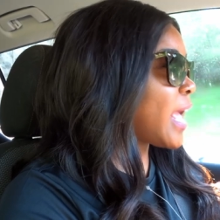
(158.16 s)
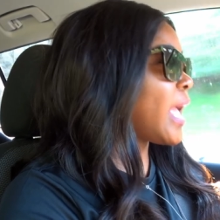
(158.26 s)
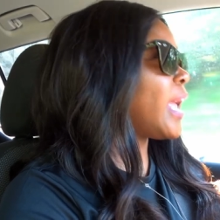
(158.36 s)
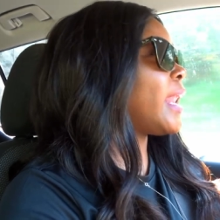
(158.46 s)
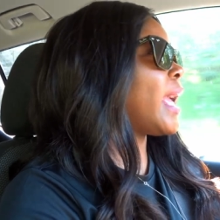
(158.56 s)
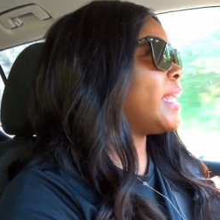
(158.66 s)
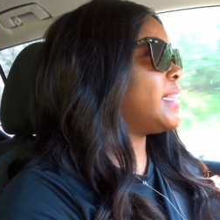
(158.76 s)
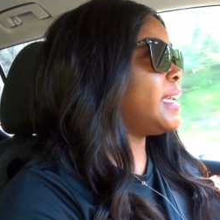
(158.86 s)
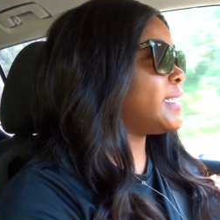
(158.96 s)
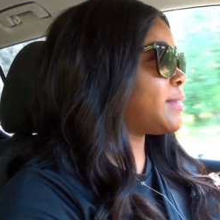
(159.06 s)
and at
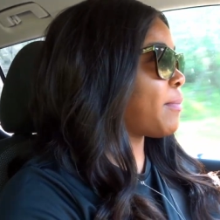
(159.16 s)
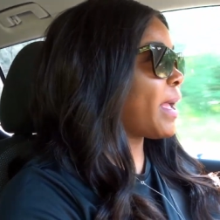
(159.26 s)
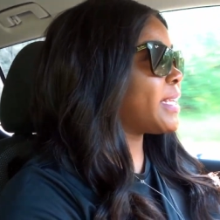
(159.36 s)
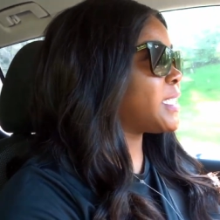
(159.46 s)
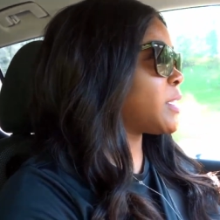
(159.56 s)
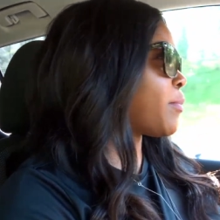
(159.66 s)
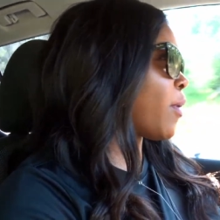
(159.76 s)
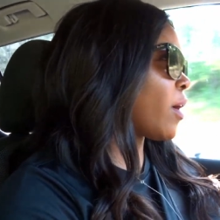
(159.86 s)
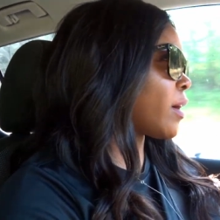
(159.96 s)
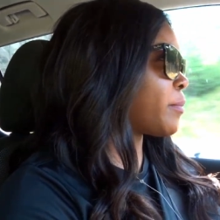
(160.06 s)
least make it to the park